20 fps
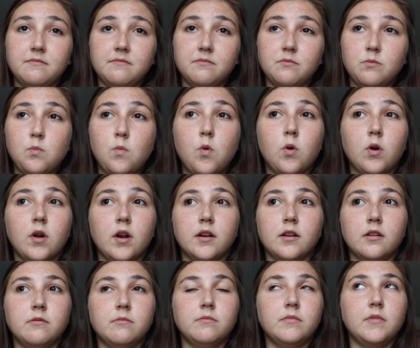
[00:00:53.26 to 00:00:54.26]

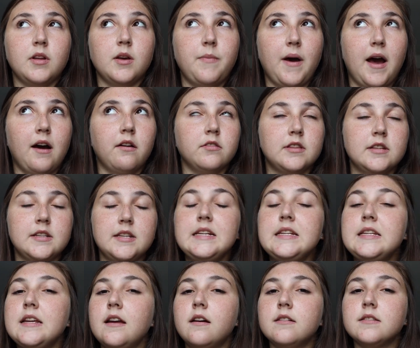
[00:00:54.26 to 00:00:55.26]
more about the
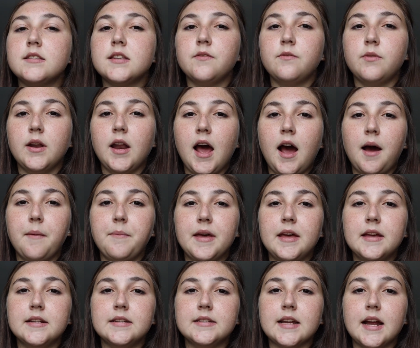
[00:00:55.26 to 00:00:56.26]
details of what
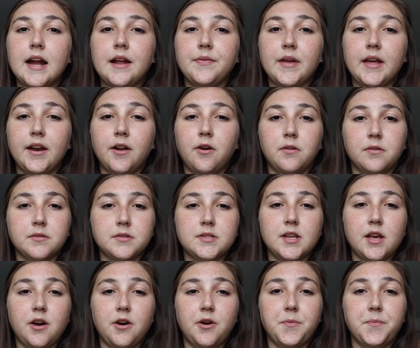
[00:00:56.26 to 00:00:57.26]
happened, and then
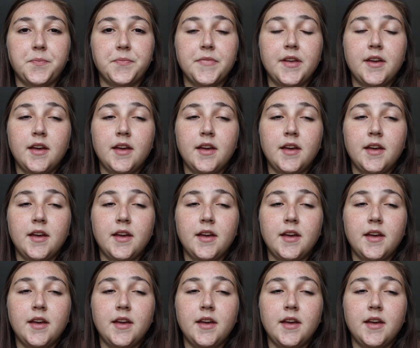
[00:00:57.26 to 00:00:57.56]
also